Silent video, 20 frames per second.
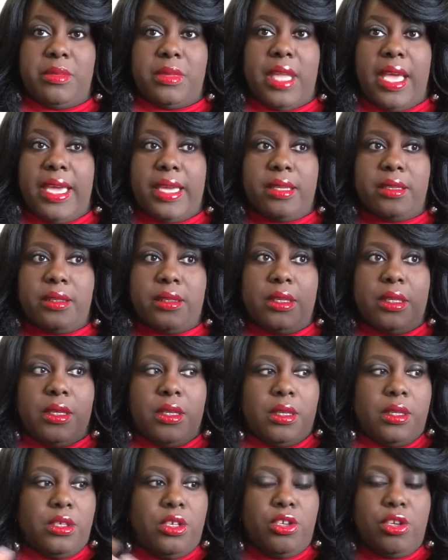Like,
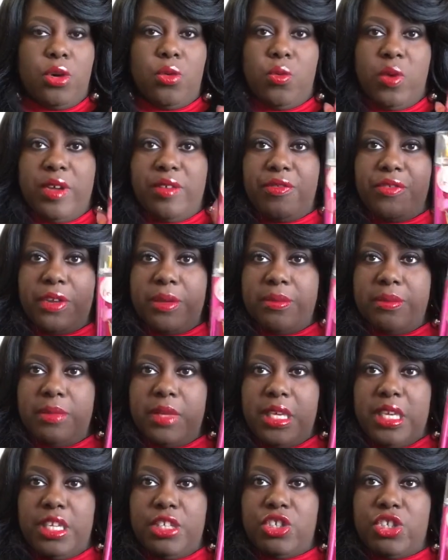you know, one from
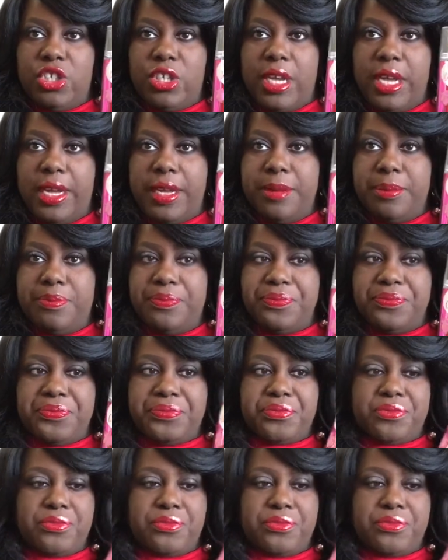each, um,